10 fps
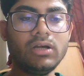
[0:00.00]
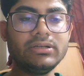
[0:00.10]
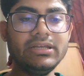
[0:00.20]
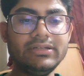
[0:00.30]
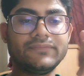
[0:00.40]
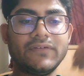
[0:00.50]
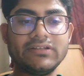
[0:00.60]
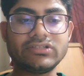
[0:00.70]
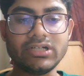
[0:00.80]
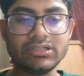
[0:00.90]
need
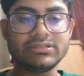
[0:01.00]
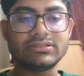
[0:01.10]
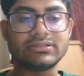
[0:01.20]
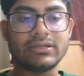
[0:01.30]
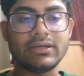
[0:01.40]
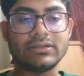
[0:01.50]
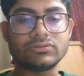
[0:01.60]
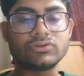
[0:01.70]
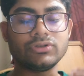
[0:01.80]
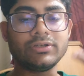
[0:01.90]
features.
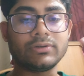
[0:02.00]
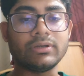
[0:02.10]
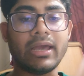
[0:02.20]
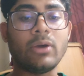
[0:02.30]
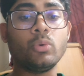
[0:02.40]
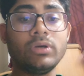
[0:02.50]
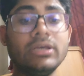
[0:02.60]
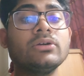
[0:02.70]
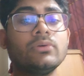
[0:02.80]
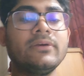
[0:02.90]

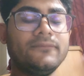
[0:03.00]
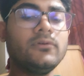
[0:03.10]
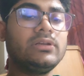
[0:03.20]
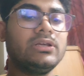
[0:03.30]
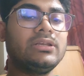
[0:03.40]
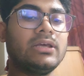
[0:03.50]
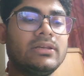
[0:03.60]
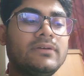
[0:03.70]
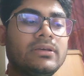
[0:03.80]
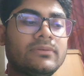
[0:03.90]
If we need
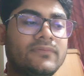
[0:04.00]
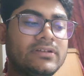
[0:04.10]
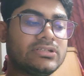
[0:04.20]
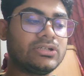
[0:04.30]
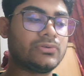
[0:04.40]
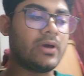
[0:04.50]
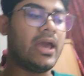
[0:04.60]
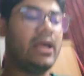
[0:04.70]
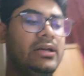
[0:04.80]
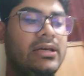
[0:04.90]
any feature to
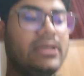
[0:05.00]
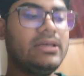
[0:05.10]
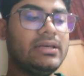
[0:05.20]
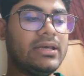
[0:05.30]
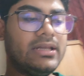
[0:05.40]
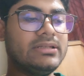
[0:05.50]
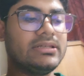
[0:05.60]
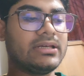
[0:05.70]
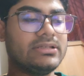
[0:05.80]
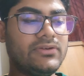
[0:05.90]
add,
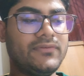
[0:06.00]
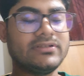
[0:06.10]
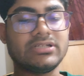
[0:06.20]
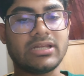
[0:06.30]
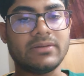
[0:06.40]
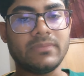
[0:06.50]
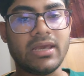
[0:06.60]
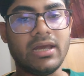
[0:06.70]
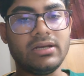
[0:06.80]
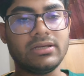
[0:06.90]
anything new feature can
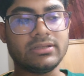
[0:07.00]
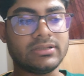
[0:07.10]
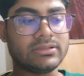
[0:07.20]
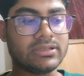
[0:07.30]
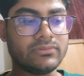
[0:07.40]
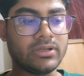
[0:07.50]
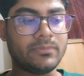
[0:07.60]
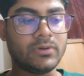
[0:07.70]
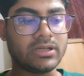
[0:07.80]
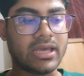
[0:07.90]
be added,
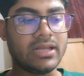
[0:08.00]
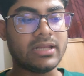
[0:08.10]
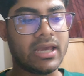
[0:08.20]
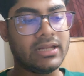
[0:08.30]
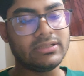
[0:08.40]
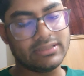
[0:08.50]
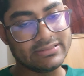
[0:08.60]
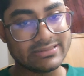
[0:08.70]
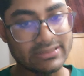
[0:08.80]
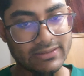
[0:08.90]
developer can add
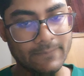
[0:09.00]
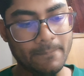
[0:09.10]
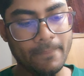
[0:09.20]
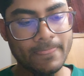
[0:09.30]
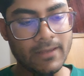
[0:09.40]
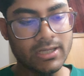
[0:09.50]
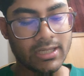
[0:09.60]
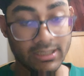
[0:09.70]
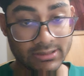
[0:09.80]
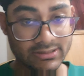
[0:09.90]
easily
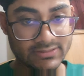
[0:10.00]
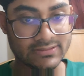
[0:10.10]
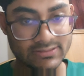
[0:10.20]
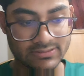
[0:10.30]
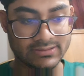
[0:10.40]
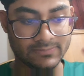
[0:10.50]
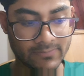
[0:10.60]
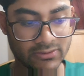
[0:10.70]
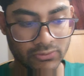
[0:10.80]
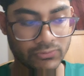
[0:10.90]
in this
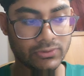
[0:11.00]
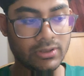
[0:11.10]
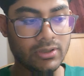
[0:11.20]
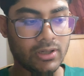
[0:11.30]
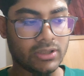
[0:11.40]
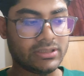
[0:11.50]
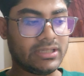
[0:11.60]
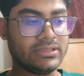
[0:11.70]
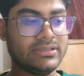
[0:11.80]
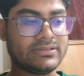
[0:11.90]
method or
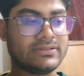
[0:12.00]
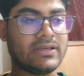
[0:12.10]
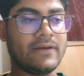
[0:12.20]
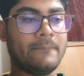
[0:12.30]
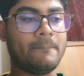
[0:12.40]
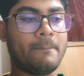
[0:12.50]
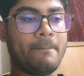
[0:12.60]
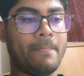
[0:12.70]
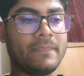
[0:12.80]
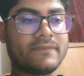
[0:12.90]
in this
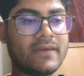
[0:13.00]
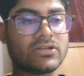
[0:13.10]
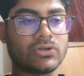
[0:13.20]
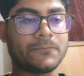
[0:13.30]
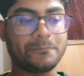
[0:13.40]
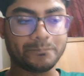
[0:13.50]
sector.